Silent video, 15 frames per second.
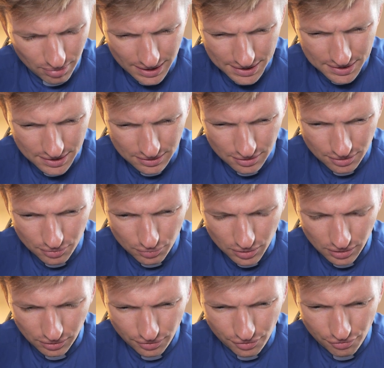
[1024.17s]
blessing to the
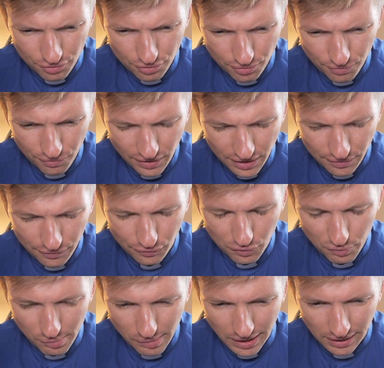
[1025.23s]
world through a
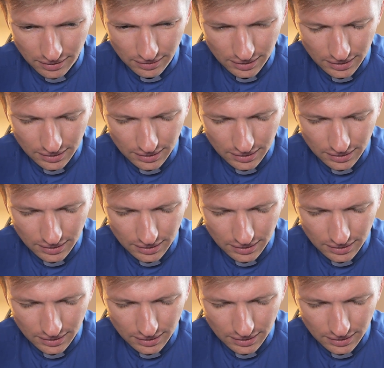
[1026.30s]
faithful man.